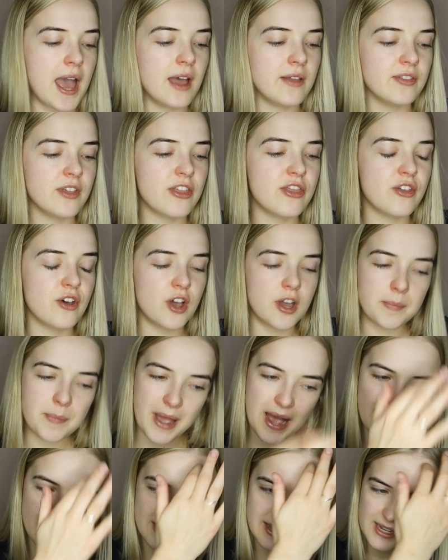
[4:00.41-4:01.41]
And the
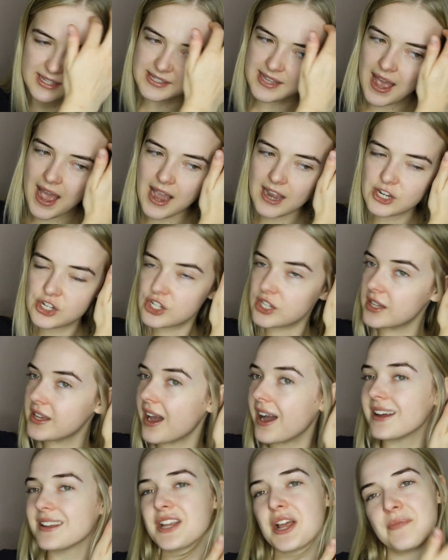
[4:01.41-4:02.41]
third palette is
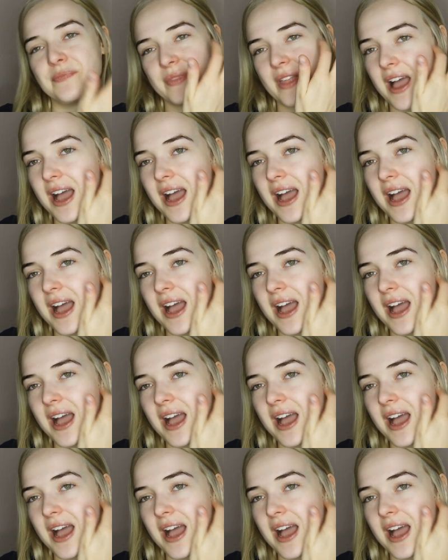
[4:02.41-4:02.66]
actually, I